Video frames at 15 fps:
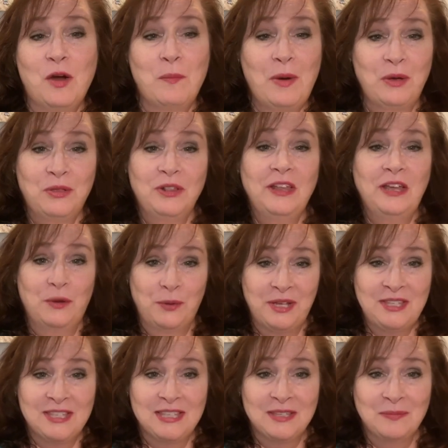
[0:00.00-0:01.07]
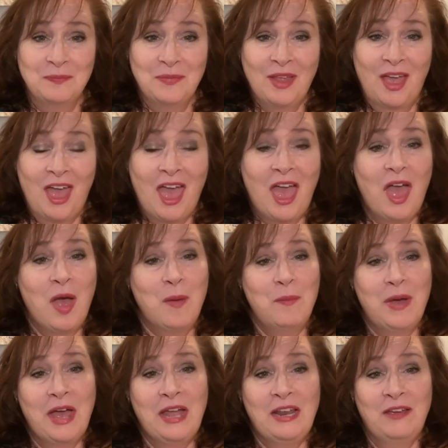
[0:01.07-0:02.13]
both liquids,
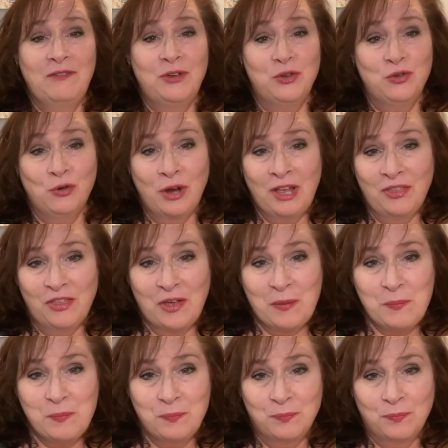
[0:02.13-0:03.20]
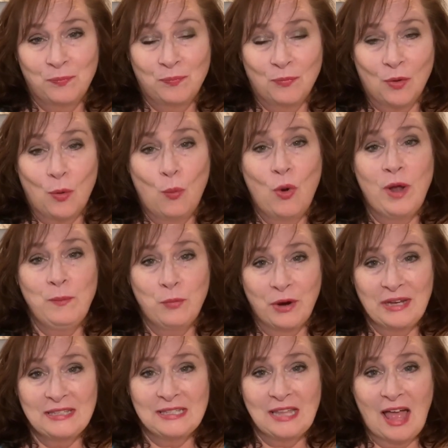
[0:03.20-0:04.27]
but if you drink them, one
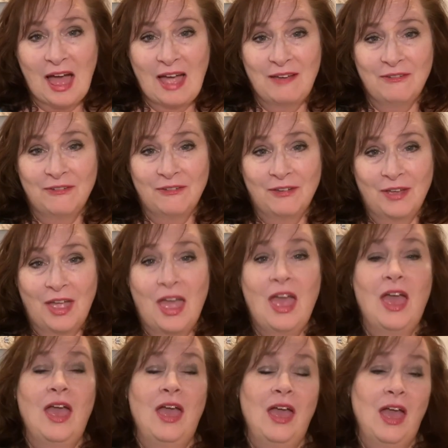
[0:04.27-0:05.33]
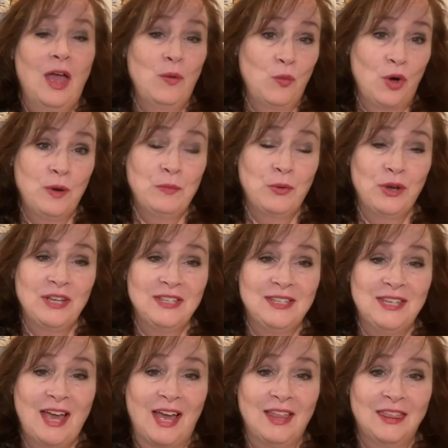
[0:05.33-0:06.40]
brings life and one brings
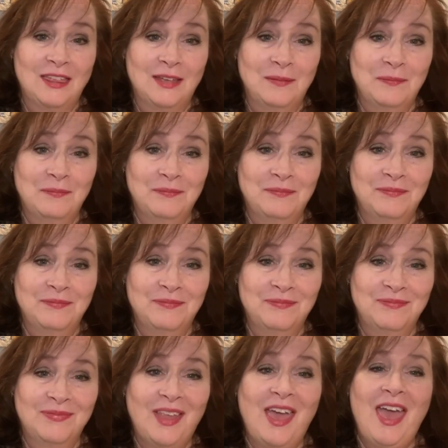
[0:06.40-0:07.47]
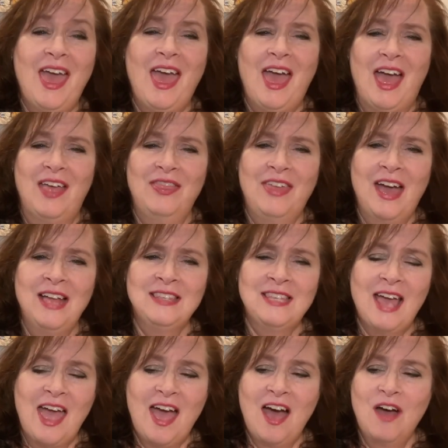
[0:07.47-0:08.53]
death. And that's
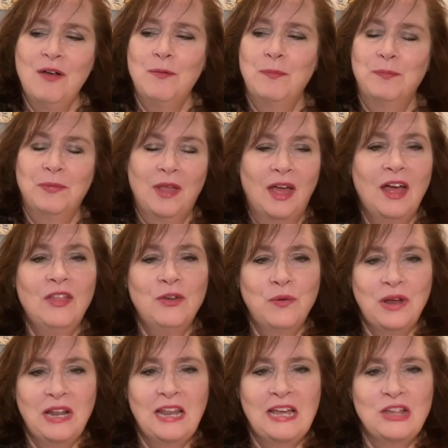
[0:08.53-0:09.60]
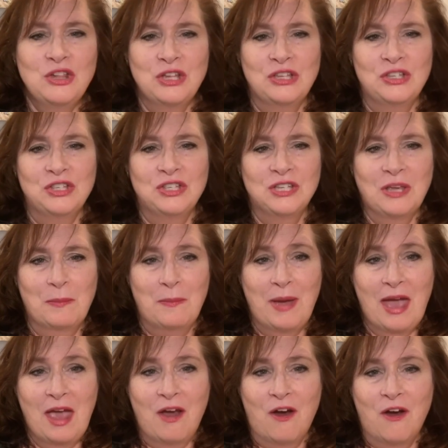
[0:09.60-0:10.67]
how other religions
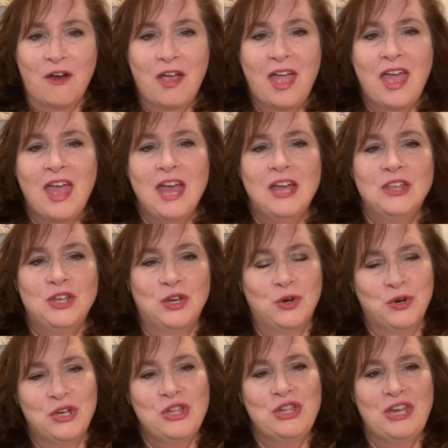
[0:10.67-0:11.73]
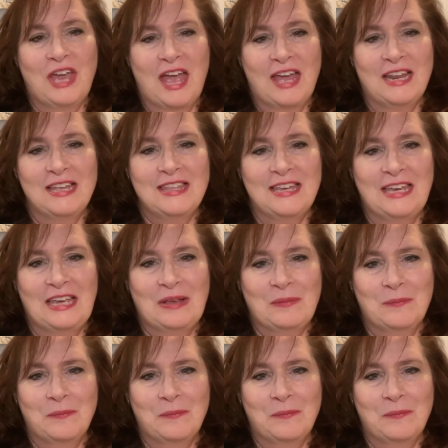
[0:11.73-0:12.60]
compare to Christianity.